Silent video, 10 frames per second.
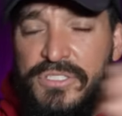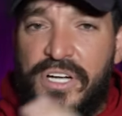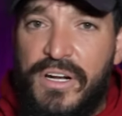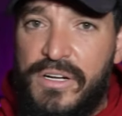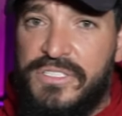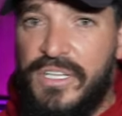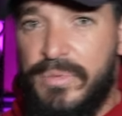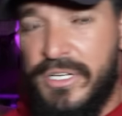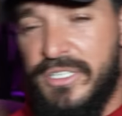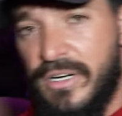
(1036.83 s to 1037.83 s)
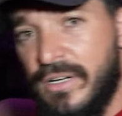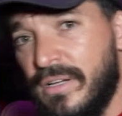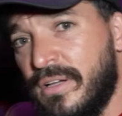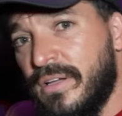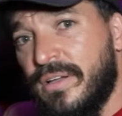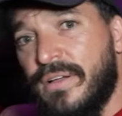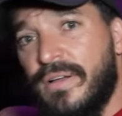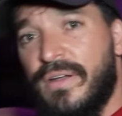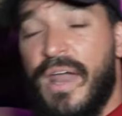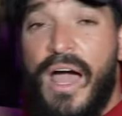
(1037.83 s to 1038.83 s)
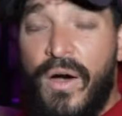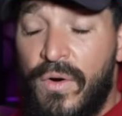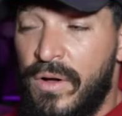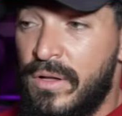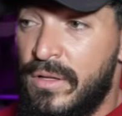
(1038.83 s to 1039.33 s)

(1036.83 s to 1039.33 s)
you're starting to understand the picture. Now,